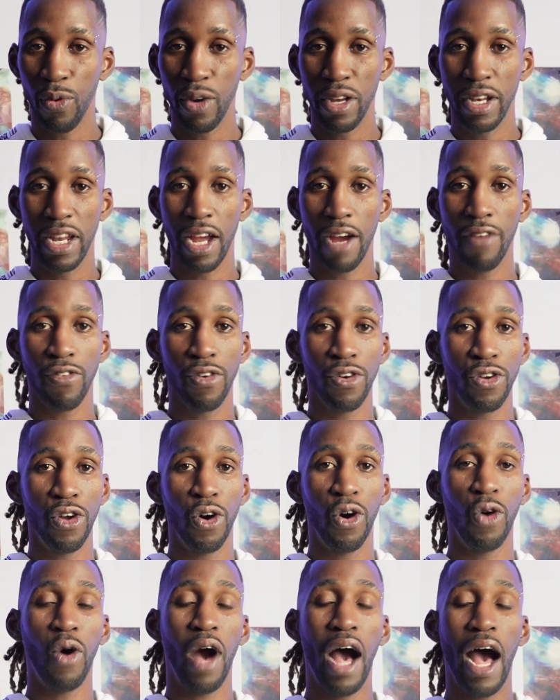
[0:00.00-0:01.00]
we never
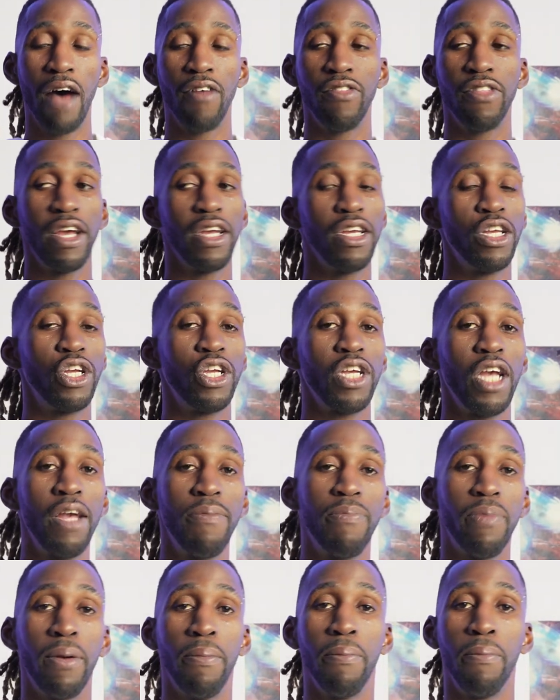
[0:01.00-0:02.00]
know how they
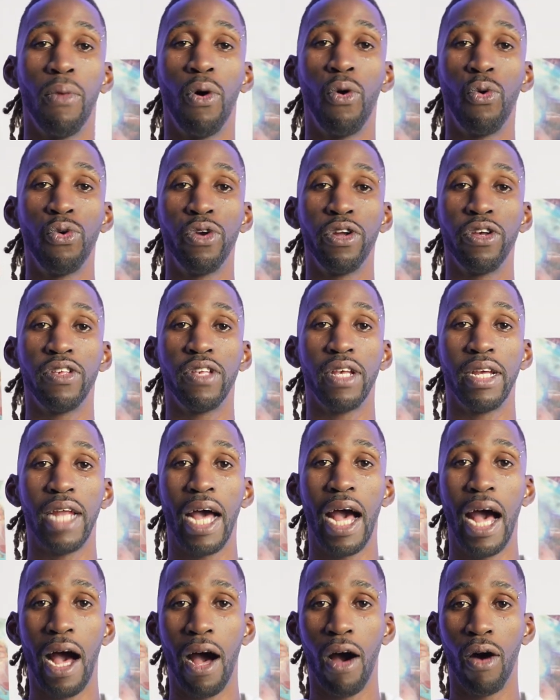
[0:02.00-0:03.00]
shape and mold us, and
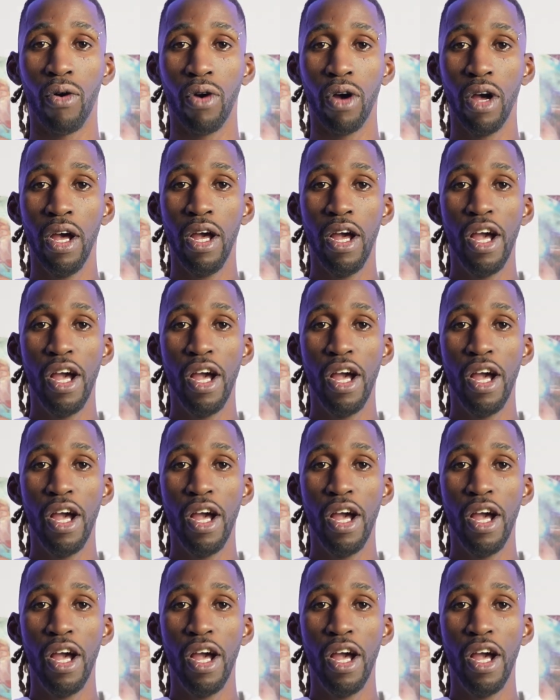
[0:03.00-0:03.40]
how